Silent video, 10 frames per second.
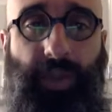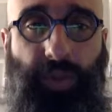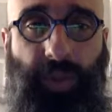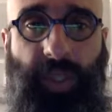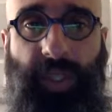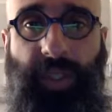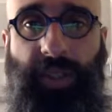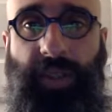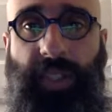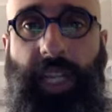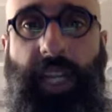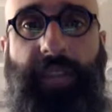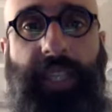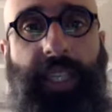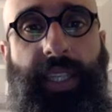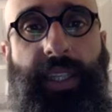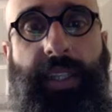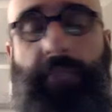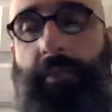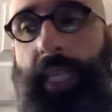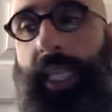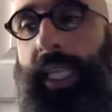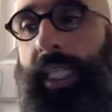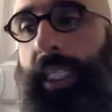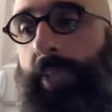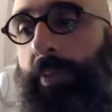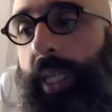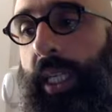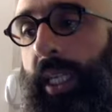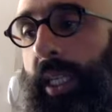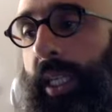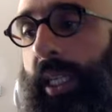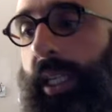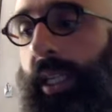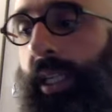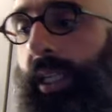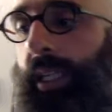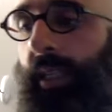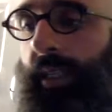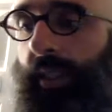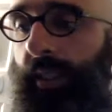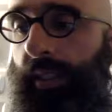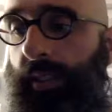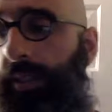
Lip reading: through Soviet means, but in